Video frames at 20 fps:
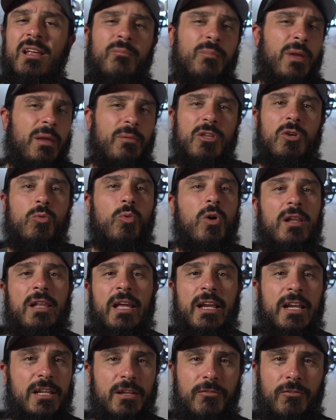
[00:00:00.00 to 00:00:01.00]
maybe you want
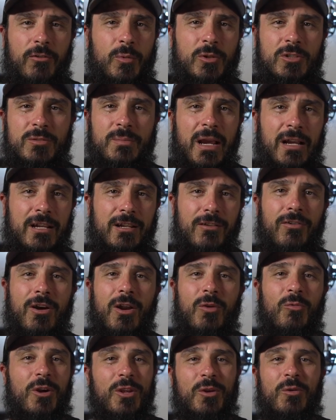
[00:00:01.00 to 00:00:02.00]
like a different perspective
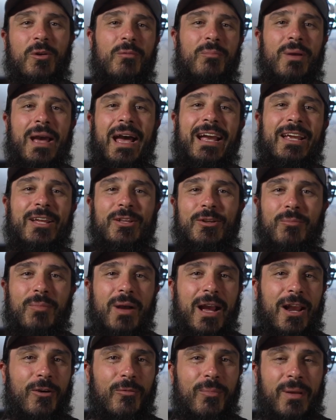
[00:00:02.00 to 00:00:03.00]
on what you want to pack in your
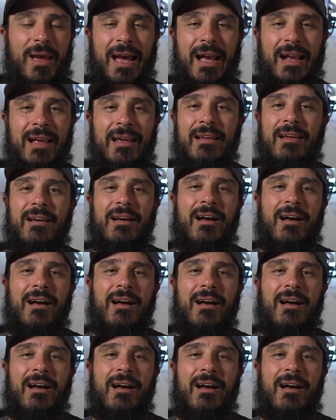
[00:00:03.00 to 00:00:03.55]
bino pack,